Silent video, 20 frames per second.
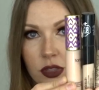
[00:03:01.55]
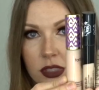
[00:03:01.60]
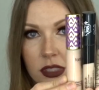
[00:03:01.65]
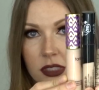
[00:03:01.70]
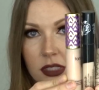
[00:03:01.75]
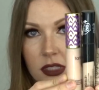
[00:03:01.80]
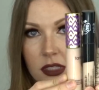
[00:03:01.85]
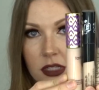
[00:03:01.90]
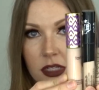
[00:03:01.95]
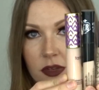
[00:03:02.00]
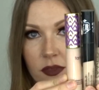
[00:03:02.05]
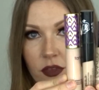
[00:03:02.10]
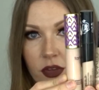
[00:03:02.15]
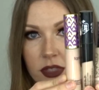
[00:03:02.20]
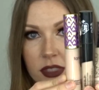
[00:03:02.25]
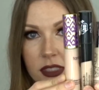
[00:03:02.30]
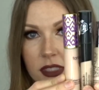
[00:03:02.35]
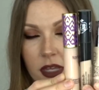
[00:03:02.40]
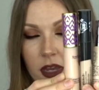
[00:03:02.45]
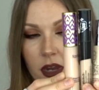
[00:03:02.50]
can see the
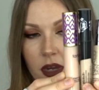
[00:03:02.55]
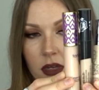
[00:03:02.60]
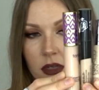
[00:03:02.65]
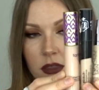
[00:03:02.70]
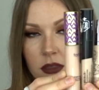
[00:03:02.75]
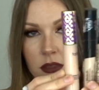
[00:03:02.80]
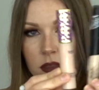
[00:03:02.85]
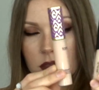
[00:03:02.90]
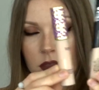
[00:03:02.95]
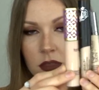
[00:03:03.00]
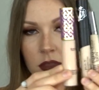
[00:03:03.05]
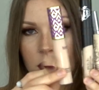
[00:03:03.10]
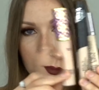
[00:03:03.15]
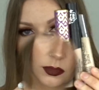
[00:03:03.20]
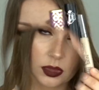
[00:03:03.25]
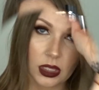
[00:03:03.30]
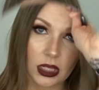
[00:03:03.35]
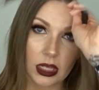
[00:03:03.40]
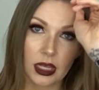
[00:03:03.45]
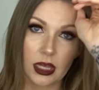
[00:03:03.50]
difference there.
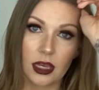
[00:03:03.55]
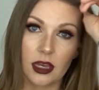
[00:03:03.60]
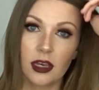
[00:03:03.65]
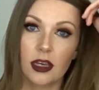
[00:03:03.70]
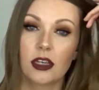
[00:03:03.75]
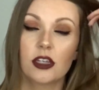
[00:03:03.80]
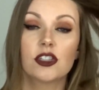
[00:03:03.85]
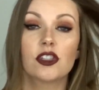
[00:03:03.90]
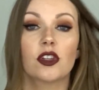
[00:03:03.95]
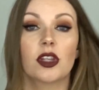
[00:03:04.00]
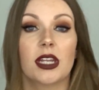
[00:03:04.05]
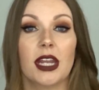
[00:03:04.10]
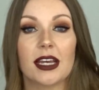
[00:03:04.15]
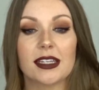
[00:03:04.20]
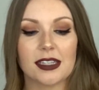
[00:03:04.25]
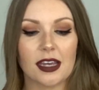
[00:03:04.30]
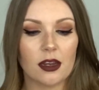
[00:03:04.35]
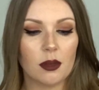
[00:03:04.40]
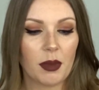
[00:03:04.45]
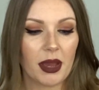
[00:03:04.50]
So the next
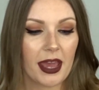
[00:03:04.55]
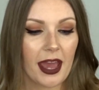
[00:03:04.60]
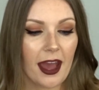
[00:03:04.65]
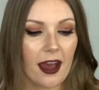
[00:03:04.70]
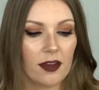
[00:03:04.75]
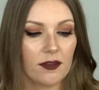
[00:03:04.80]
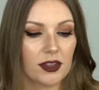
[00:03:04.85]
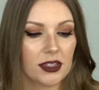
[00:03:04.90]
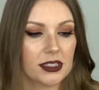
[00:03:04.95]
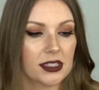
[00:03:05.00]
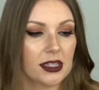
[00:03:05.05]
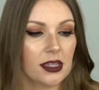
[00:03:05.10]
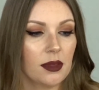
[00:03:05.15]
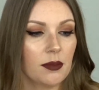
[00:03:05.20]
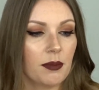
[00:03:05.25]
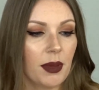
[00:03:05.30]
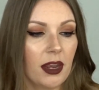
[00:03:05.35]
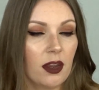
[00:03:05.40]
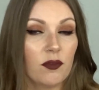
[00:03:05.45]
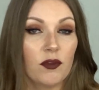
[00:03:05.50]
item I have is the
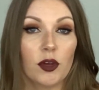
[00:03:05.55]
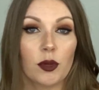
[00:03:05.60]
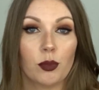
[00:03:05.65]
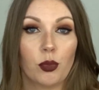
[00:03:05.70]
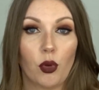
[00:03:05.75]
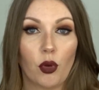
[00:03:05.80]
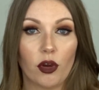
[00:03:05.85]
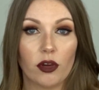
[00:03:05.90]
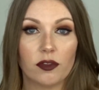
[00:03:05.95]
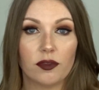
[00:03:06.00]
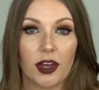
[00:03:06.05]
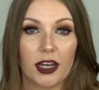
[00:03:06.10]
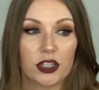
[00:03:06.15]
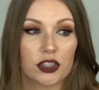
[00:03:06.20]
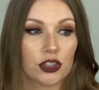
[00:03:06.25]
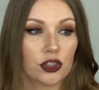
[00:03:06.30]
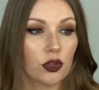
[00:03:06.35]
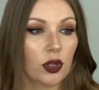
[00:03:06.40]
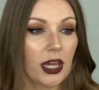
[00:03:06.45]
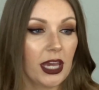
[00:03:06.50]
Benefit
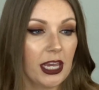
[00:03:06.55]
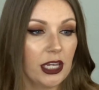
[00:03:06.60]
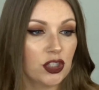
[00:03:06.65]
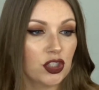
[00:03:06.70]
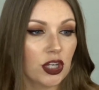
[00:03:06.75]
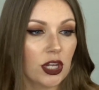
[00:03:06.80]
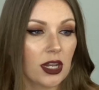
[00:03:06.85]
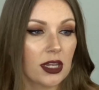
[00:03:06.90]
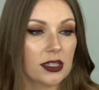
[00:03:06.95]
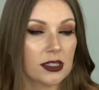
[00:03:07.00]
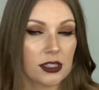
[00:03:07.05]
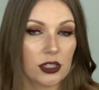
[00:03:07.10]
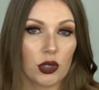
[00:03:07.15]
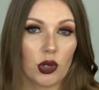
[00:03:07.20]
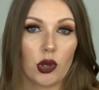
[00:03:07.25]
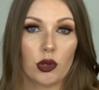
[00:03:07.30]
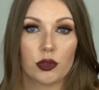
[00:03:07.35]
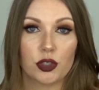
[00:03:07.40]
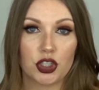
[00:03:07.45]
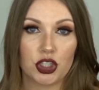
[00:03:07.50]
Pore-Fessional Agent
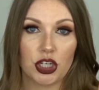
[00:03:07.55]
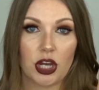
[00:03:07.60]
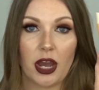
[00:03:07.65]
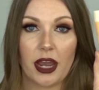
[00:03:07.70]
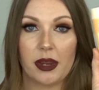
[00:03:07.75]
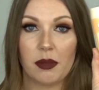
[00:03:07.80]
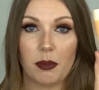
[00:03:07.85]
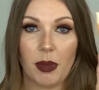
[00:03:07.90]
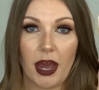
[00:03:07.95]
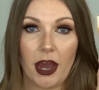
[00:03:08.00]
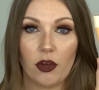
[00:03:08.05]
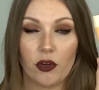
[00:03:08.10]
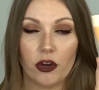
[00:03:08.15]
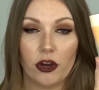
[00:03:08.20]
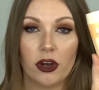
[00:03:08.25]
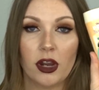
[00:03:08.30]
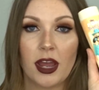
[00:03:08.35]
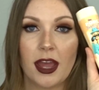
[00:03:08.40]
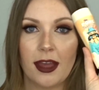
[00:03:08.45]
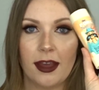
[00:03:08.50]
Zero Shine
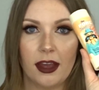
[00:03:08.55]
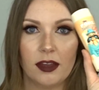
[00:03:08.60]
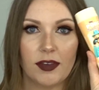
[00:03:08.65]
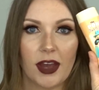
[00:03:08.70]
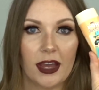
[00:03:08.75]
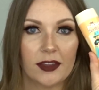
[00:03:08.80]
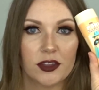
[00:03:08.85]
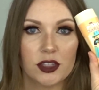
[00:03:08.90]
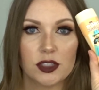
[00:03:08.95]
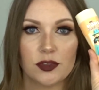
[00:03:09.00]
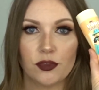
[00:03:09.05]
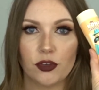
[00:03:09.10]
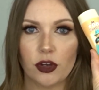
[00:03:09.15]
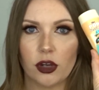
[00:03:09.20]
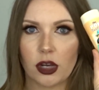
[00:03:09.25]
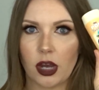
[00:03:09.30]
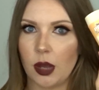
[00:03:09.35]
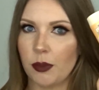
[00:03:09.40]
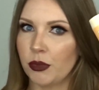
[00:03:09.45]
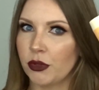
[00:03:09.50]
Powder. I've had this for
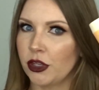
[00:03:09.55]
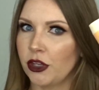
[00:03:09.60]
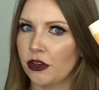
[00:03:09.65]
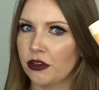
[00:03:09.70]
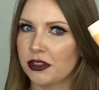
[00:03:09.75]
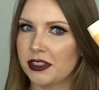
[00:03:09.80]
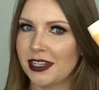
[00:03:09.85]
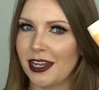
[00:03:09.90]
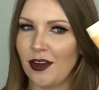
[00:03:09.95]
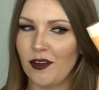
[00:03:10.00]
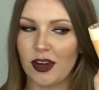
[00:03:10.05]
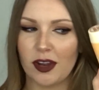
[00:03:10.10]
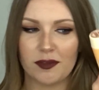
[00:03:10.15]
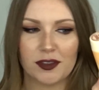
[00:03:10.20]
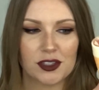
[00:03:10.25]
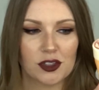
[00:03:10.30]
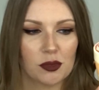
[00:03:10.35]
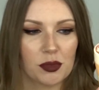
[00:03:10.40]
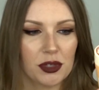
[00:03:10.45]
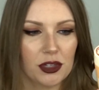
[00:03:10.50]
a couple years now and I've
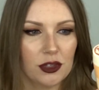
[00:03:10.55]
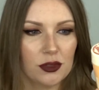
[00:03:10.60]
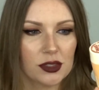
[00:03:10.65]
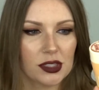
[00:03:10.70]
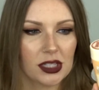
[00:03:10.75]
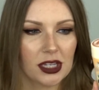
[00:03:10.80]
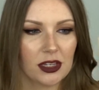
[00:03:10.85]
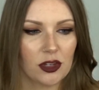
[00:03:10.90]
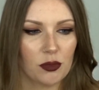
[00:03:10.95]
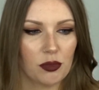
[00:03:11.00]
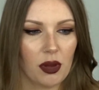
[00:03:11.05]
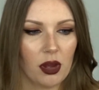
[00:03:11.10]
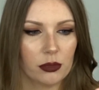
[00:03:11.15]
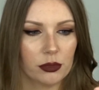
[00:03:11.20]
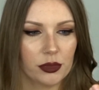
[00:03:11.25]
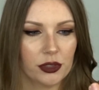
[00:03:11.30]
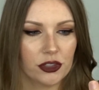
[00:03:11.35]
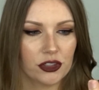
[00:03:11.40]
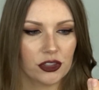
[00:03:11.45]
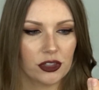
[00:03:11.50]
still been using it. You
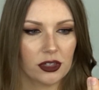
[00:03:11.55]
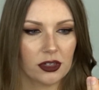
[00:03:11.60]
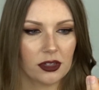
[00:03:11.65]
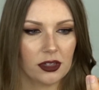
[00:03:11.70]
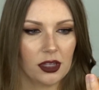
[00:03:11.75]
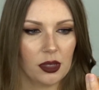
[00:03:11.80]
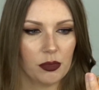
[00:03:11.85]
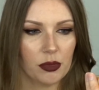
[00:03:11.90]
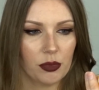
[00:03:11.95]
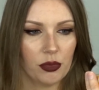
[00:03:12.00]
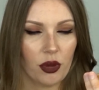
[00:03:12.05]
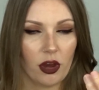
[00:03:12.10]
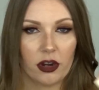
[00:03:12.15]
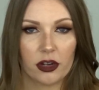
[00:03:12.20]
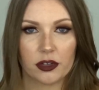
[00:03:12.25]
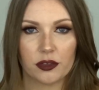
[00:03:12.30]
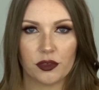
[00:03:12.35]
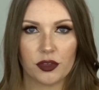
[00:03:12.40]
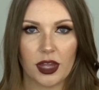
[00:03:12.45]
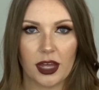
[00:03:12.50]
probably shouldn't keep a
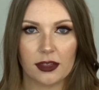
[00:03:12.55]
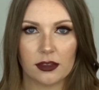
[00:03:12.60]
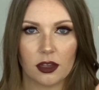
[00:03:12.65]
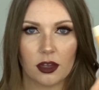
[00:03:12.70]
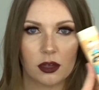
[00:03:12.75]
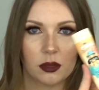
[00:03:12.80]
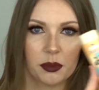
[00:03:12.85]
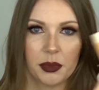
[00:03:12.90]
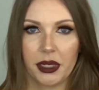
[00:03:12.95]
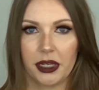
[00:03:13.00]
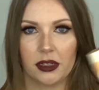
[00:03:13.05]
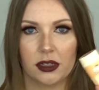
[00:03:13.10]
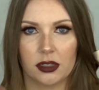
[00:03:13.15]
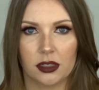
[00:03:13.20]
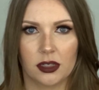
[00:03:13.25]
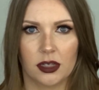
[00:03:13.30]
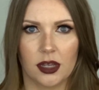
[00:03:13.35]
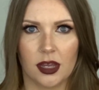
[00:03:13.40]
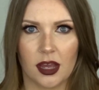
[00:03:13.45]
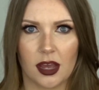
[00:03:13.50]
product for that long, but
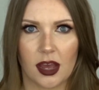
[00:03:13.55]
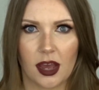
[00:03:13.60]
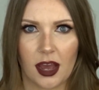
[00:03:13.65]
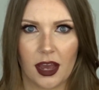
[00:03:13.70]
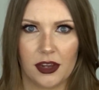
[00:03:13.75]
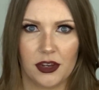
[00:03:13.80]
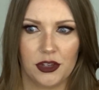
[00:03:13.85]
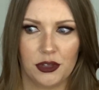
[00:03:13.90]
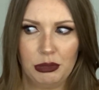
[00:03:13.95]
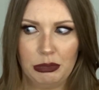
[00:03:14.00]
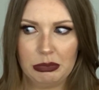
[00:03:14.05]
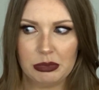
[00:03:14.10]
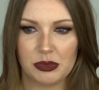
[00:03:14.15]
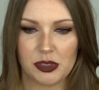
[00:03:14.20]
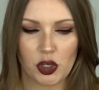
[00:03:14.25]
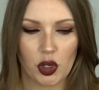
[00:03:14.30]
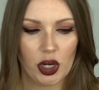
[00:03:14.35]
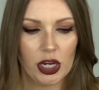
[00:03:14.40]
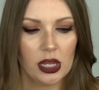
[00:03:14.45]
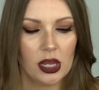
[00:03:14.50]
I do,
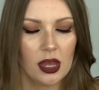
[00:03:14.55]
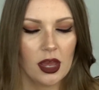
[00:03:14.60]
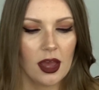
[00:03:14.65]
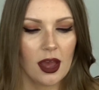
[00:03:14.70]
sorry.